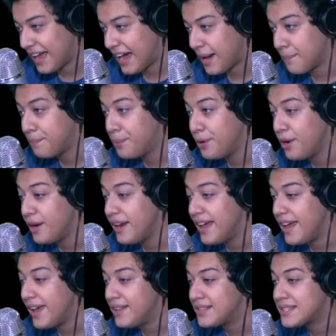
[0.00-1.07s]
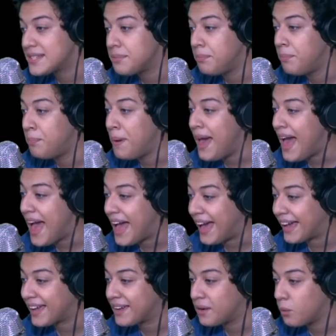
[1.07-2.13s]
And put it
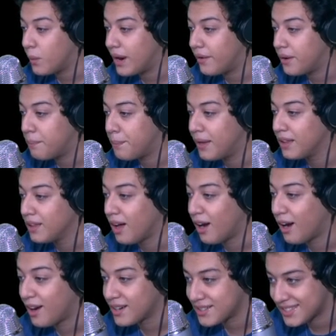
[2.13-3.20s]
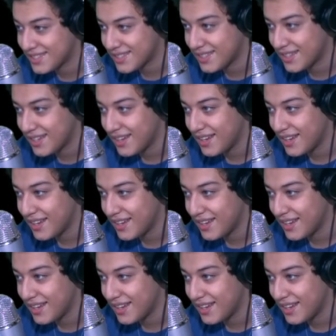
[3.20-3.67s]
back where it belongs.